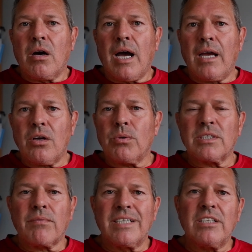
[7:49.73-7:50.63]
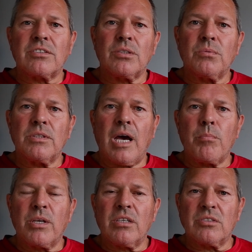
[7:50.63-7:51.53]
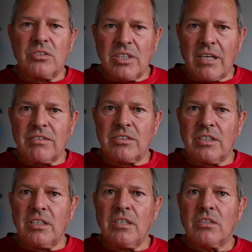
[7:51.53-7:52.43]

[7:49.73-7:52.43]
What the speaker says: I always have an issue with that, because a charity